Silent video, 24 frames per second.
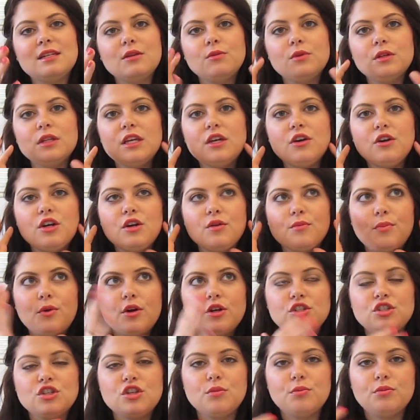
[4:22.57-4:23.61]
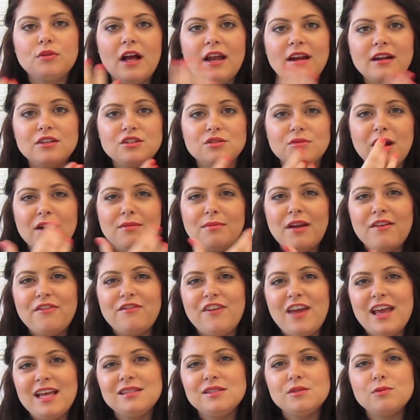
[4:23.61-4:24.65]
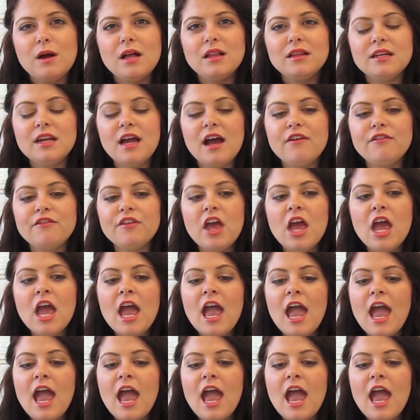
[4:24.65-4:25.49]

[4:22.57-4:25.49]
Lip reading: It really couldn't push the product around my face well enough.